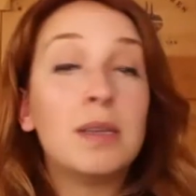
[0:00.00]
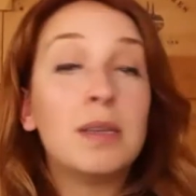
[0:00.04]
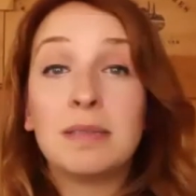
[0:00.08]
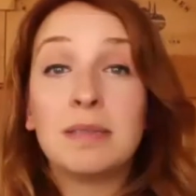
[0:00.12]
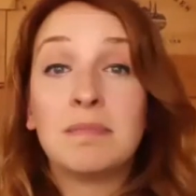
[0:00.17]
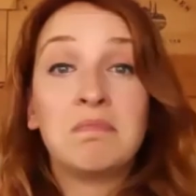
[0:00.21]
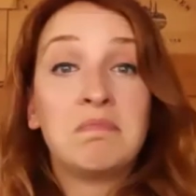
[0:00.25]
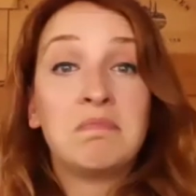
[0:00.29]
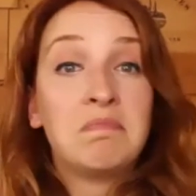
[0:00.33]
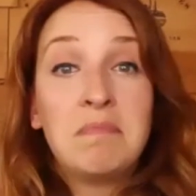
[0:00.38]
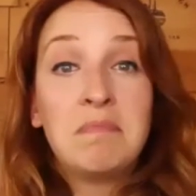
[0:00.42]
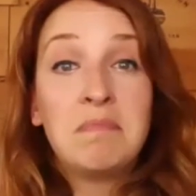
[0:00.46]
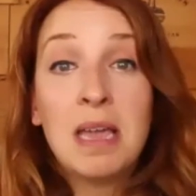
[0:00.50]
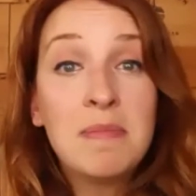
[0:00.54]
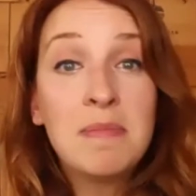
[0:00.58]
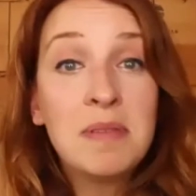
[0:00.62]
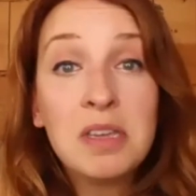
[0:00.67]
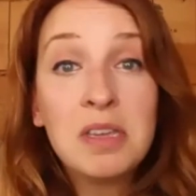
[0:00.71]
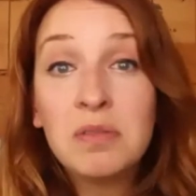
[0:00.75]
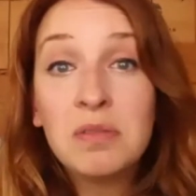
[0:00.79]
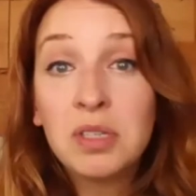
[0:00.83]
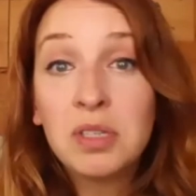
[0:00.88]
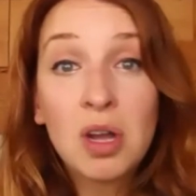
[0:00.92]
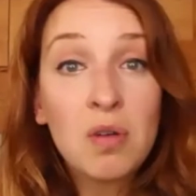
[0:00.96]
maybe
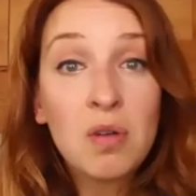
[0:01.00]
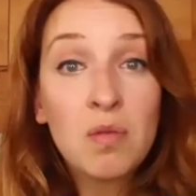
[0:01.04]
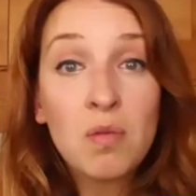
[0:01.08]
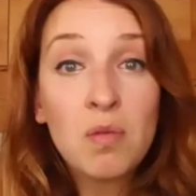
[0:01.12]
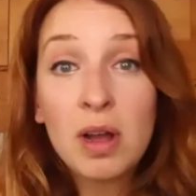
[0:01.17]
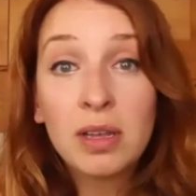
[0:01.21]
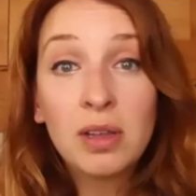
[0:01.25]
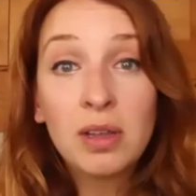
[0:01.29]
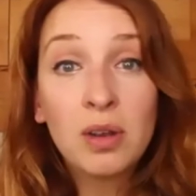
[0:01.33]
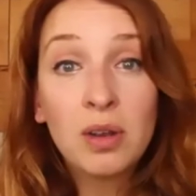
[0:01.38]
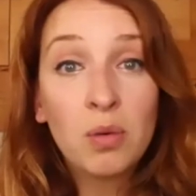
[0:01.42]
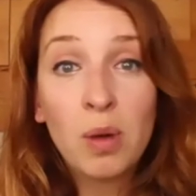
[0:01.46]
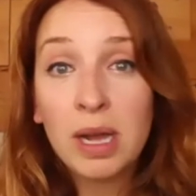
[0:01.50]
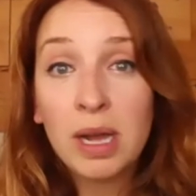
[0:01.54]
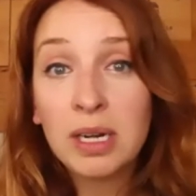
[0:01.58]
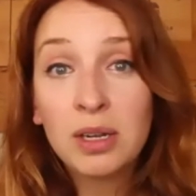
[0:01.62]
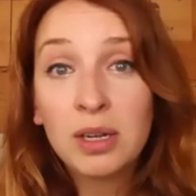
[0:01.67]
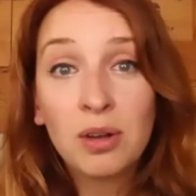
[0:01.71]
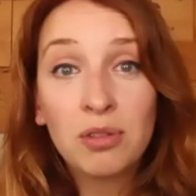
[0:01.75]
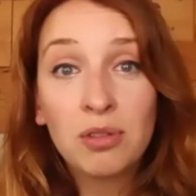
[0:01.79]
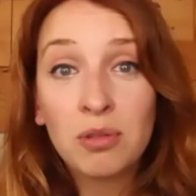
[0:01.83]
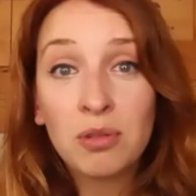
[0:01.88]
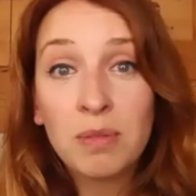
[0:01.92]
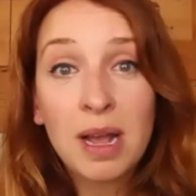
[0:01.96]
you don't want your wine to go
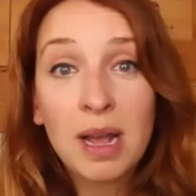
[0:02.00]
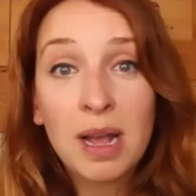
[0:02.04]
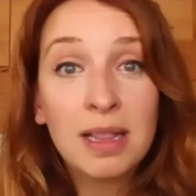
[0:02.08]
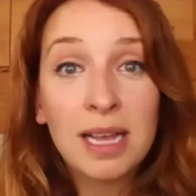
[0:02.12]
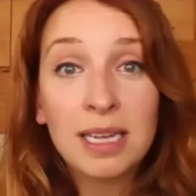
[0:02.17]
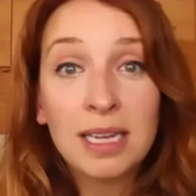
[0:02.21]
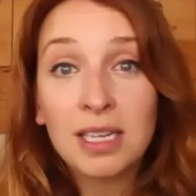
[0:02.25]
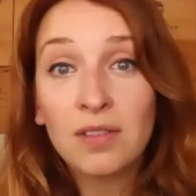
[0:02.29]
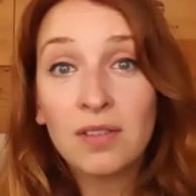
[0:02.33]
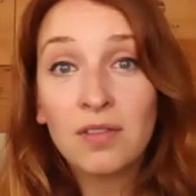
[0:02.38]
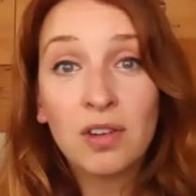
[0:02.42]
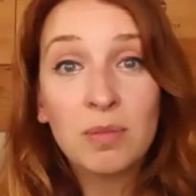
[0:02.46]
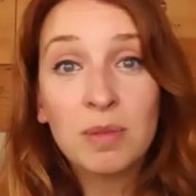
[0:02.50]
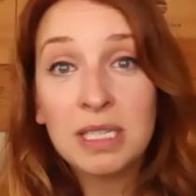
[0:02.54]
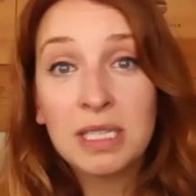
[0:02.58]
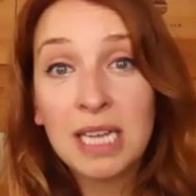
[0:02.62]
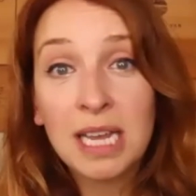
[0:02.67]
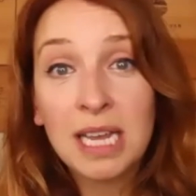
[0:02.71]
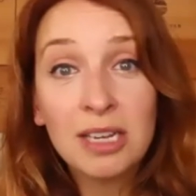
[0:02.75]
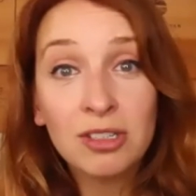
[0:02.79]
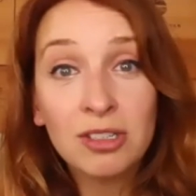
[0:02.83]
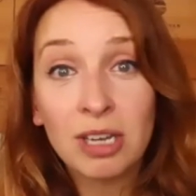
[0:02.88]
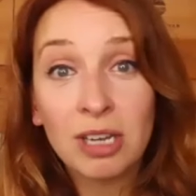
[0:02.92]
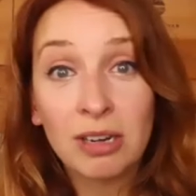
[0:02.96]
through malolactic
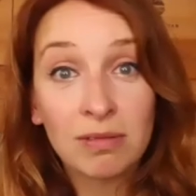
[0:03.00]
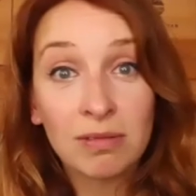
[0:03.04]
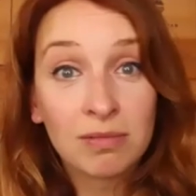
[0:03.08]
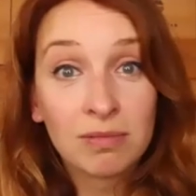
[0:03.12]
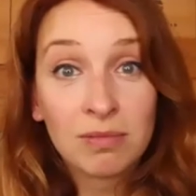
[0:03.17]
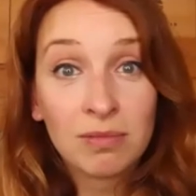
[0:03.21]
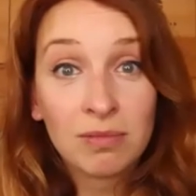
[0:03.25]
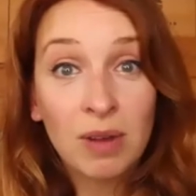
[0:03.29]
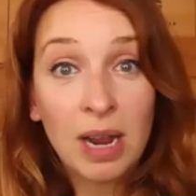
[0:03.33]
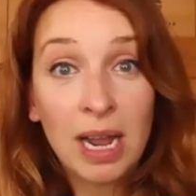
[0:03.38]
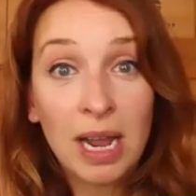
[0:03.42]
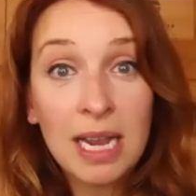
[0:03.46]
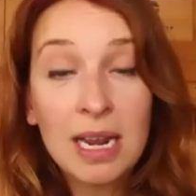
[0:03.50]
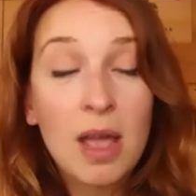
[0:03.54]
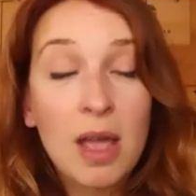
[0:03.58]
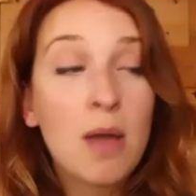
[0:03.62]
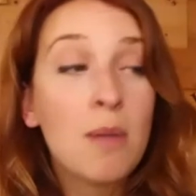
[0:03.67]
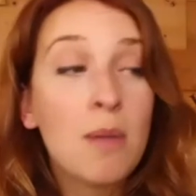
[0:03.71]
fermentation, right?